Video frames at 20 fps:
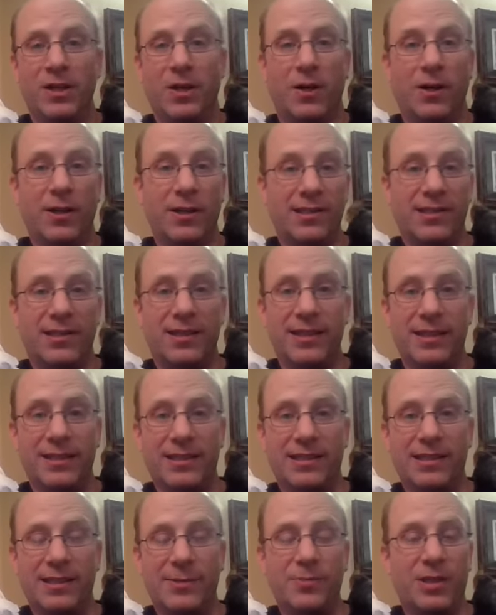honestly
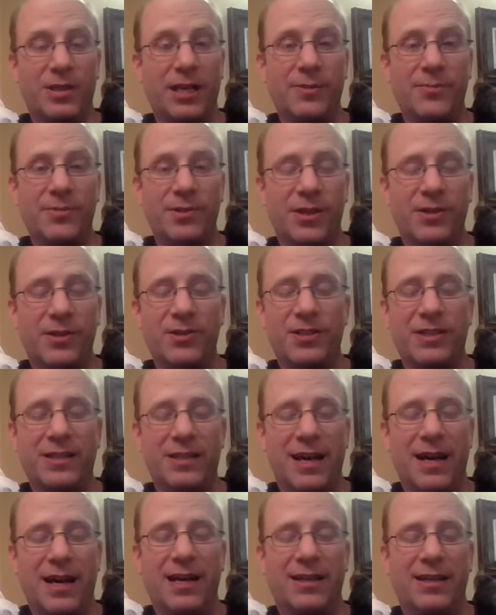sometimes there's
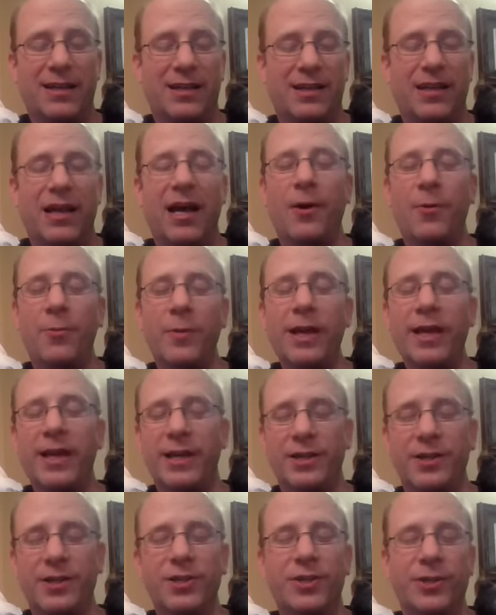not a lot we
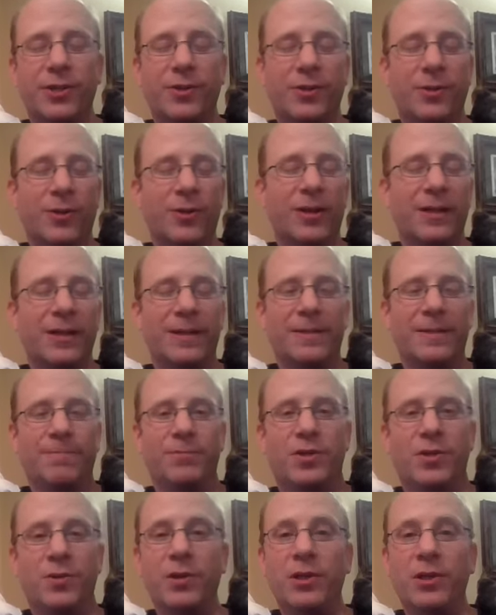can do
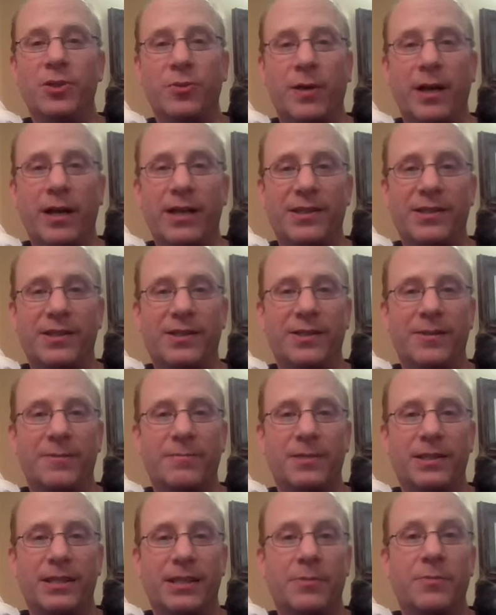to address
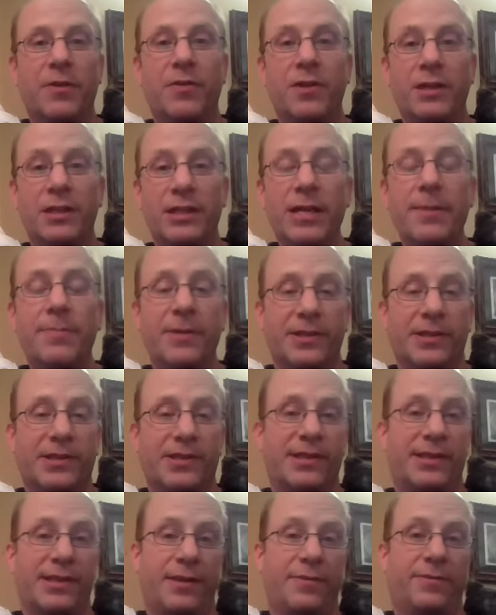some of the
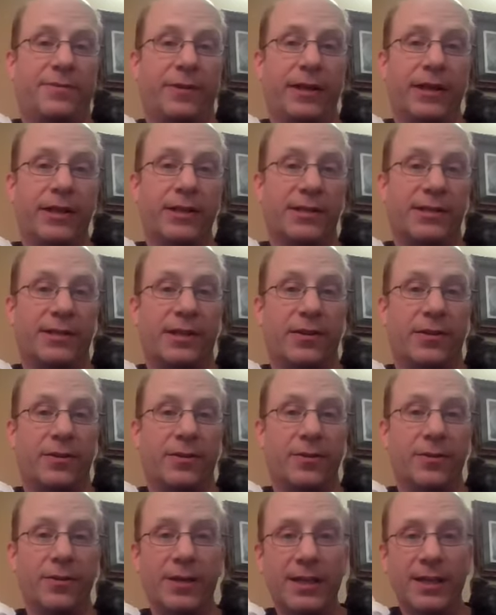deepest suffering and
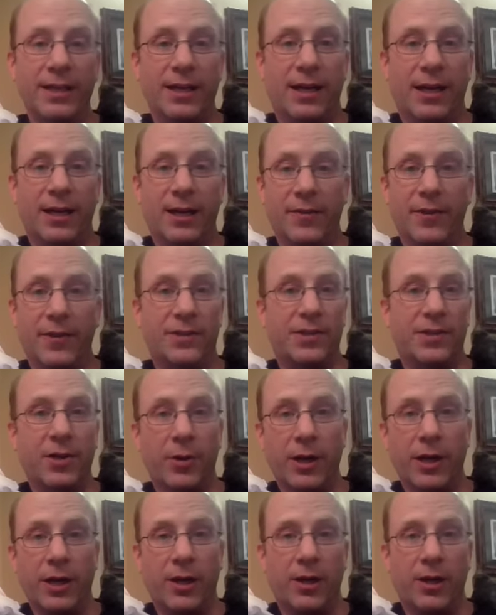sorrow that's
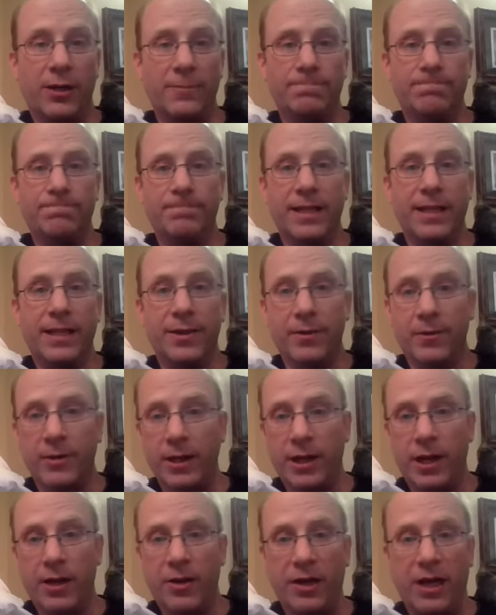going on either
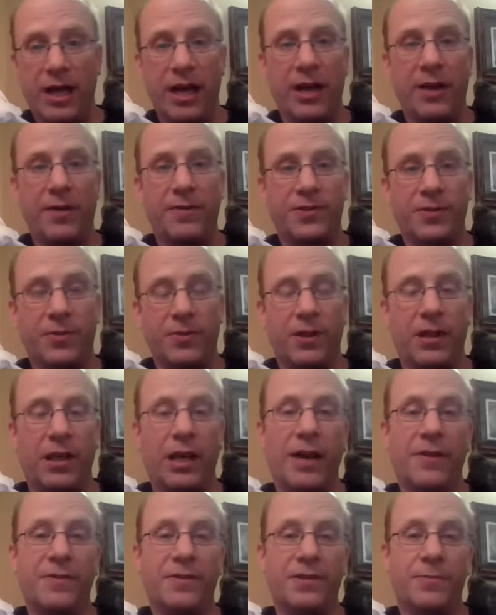in our lives or in the
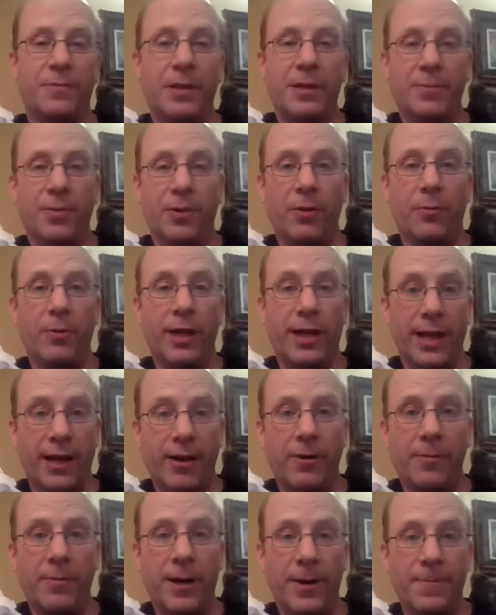lives of people that we
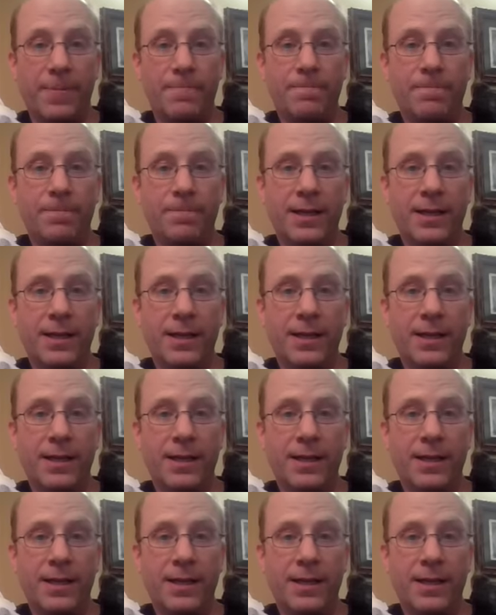care about,